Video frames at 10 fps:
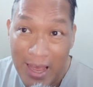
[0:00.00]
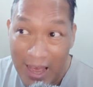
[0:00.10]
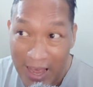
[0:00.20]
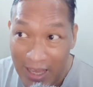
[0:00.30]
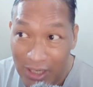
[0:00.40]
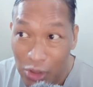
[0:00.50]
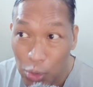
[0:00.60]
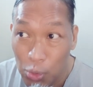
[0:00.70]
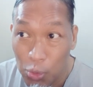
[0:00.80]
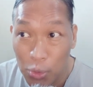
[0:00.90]
and
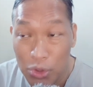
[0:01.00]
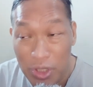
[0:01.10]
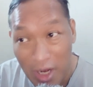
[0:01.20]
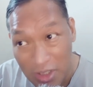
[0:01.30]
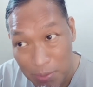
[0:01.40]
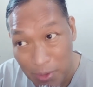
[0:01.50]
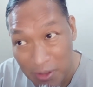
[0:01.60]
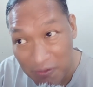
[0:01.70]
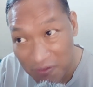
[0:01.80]
whose husband